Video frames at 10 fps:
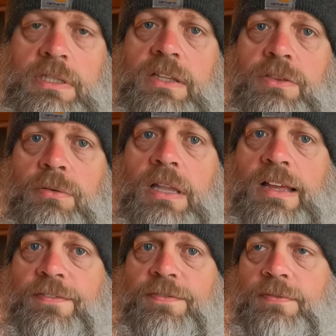get through
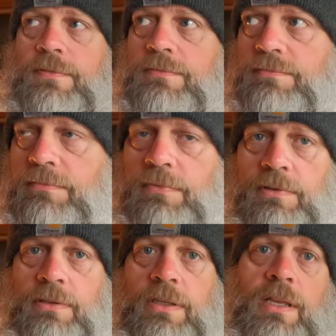life
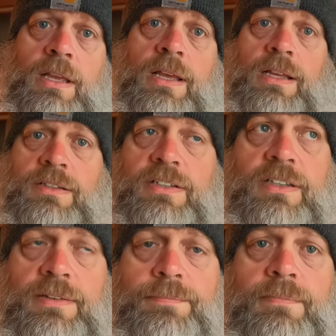until
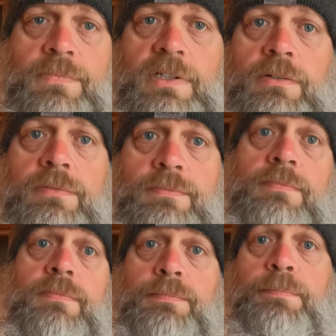you,
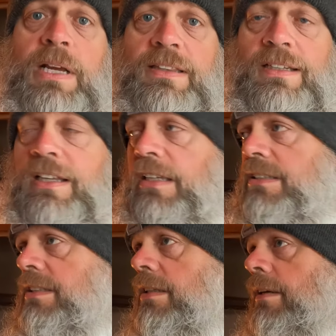bite the
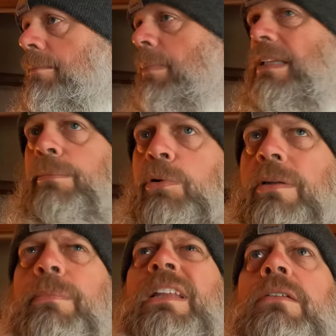dust, bite the
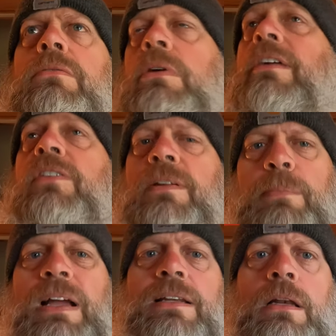bullet, bite the whatever you're
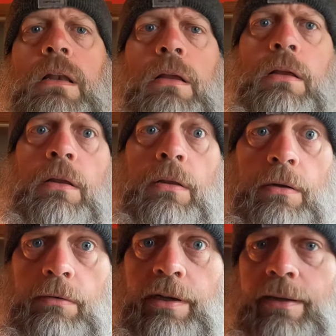biting,
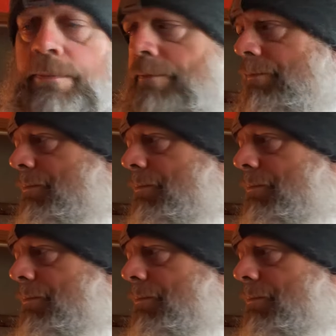right?